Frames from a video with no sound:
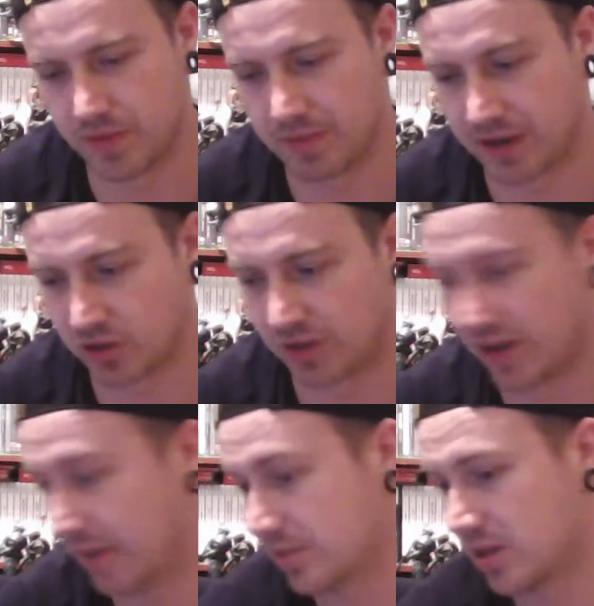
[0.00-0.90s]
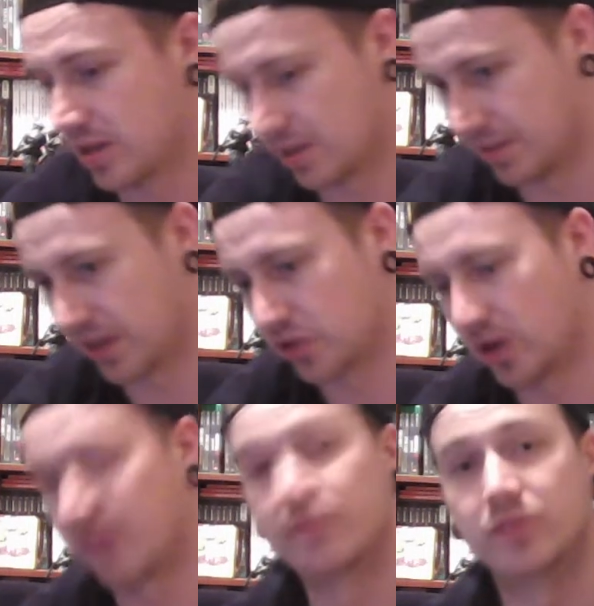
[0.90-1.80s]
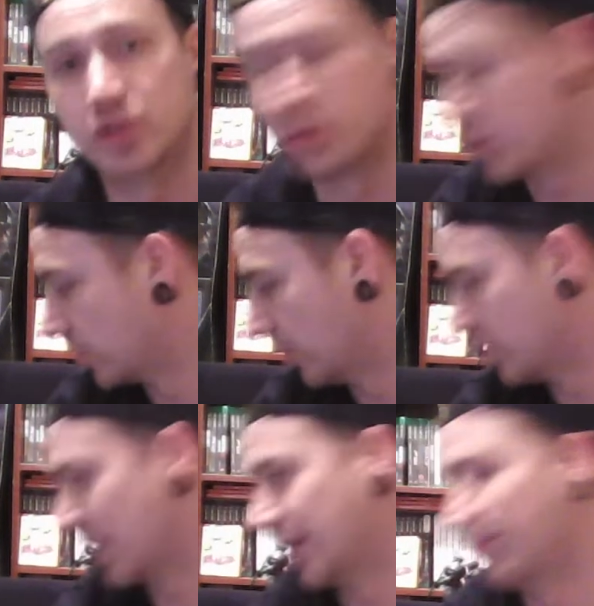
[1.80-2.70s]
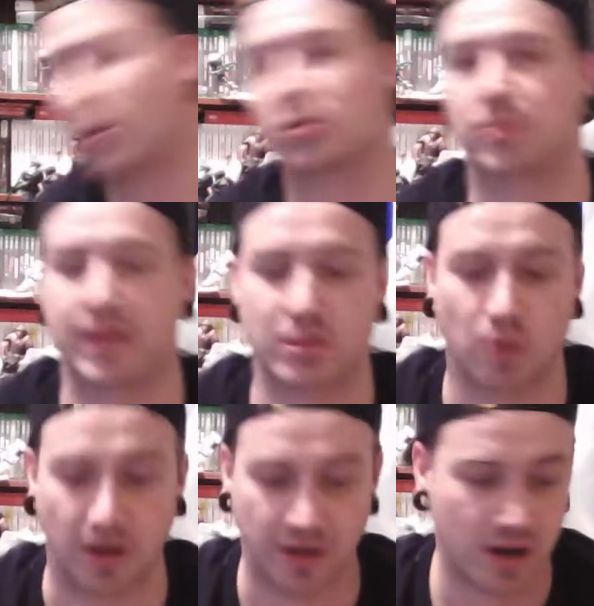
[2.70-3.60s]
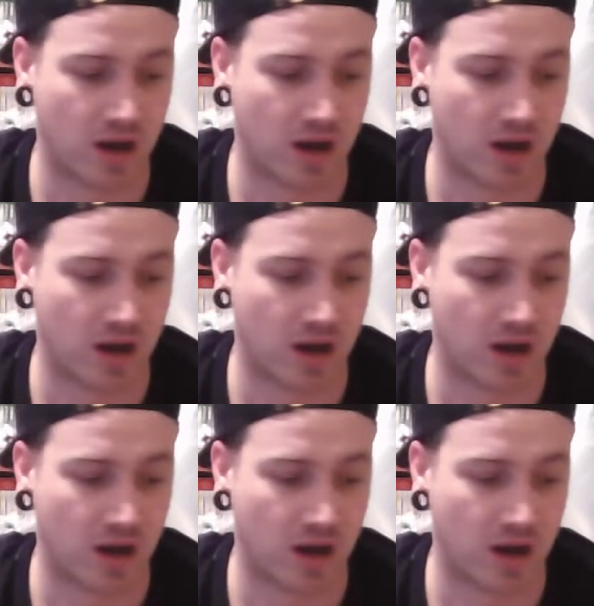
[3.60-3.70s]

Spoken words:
Mega Drive games, the Mega Drive, the 2 controllers, and the boxed PS1,